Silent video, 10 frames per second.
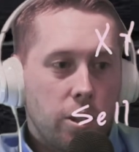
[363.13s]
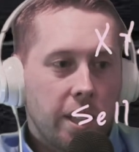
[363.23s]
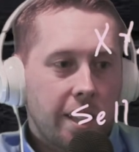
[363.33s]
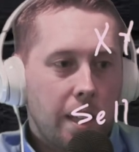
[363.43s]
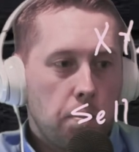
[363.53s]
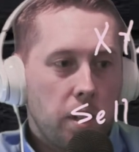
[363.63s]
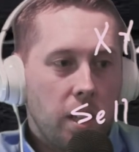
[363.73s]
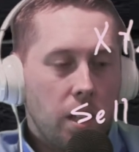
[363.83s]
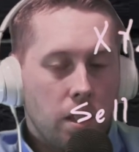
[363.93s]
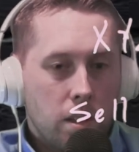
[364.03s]
get to keep
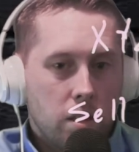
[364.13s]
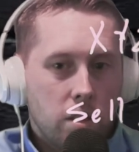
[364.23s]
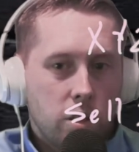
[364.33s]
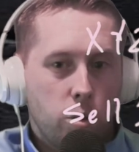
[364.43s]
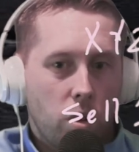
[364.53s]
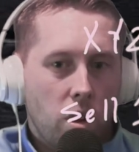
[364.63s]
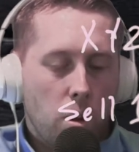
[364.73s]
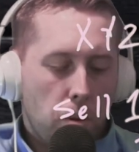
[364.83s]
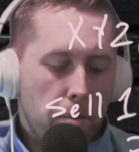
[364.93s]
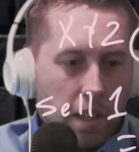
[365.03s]
the
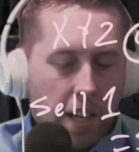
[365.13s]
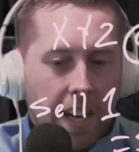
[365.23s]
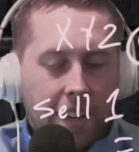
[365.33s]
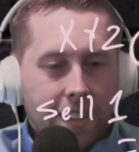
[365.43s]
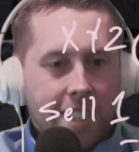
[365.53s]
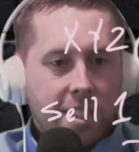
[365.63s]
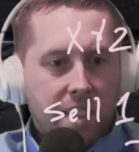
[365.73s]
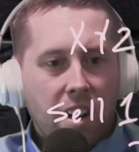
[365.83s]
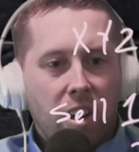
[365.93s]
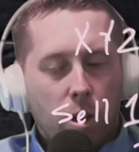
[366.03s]
$200 premium. And in this
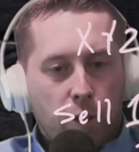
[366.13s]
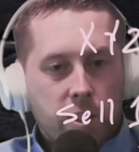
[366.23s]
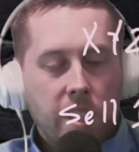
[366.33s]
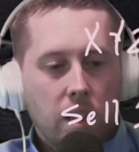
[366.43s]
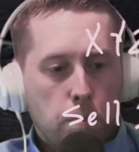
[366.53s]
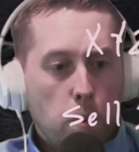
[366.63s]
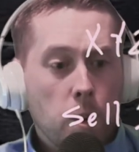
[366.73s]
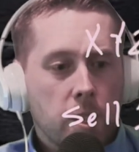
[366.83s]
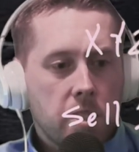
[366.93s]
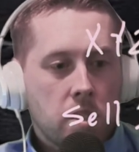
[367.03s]
scenario, if you're selling
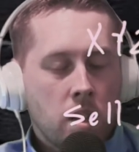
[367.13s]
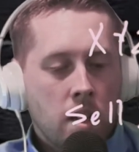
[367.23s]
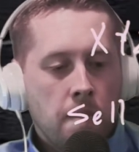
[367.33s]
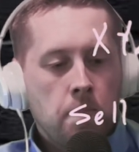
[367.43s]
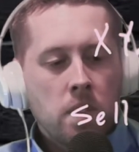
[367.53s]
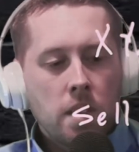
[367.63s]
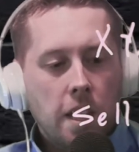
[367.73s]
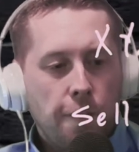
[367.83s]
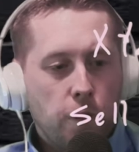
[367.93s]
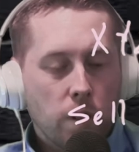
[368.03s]
puts,
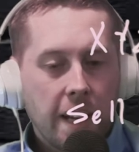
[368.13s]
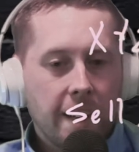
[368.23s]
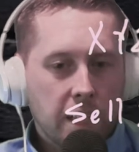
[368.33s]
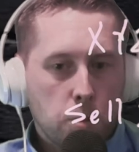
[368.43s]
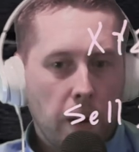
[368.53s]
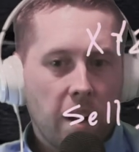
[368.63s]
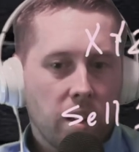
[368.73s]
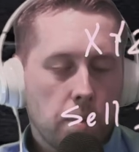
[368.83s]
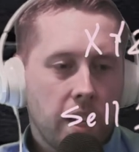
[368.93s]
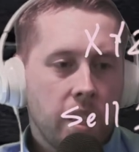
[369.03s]
if you let it expire in
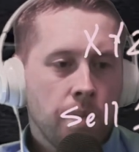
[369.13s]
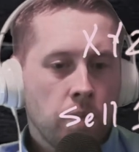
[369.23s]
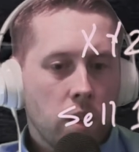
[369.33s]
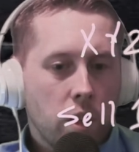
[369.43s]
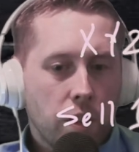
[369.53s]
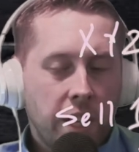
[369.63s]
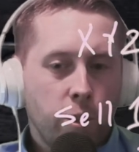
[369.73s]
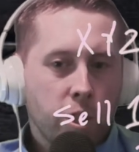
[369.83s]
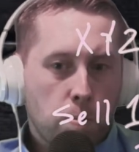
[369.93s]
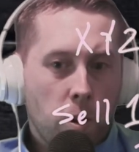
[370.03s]
the money, then
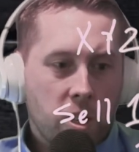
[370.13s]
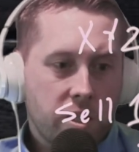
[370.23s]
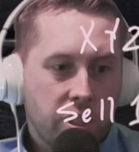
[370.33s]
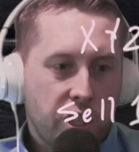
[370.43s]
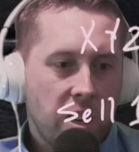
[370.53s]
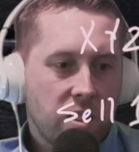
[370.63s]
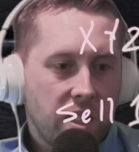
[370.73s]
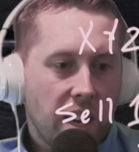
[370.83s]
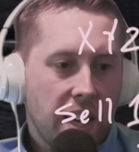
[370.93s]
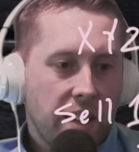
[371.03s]
you just purchase the shares
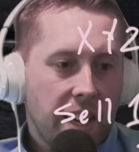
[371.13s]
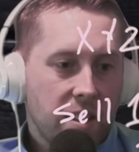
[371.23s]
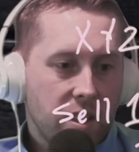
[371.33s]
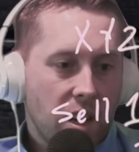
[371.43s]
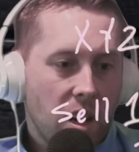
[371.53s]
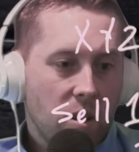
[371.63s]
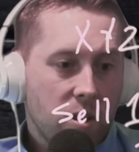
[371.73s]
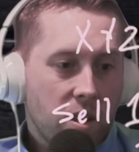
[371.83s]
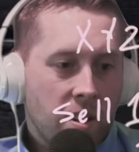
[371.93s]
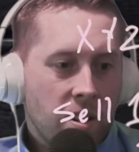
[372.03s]
at
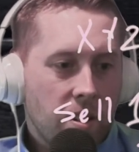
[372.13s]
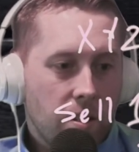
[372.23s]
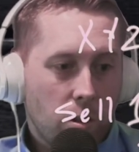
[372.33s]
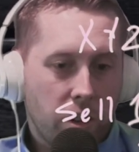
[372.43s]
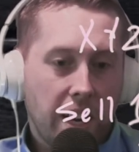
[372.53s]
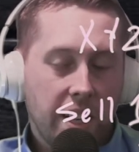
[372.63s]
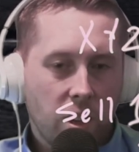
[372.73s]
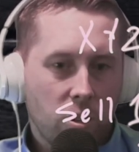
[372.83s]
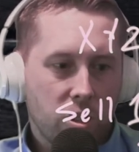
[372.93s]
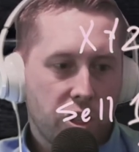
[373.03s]
$9,000 or
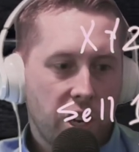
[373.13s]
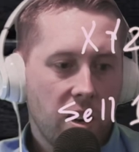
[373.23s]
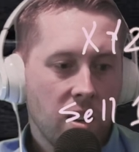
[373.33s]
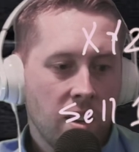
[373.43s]
$90 a share.